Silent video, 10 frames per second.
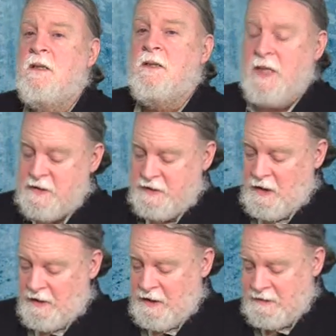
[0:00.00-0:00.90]
The
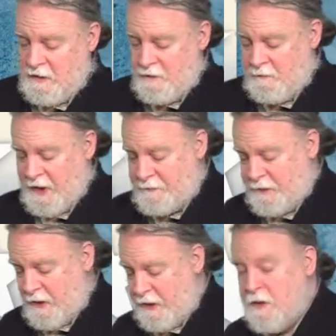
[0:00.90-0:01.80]
X L
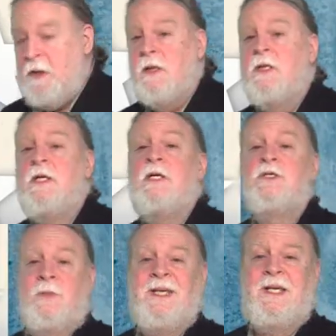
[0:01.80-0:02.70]
pipeline
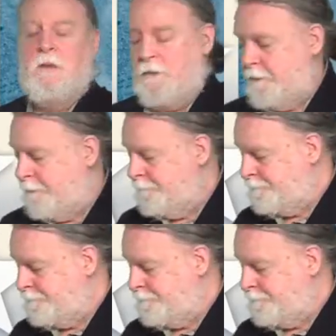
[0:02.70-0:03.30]
should be killed.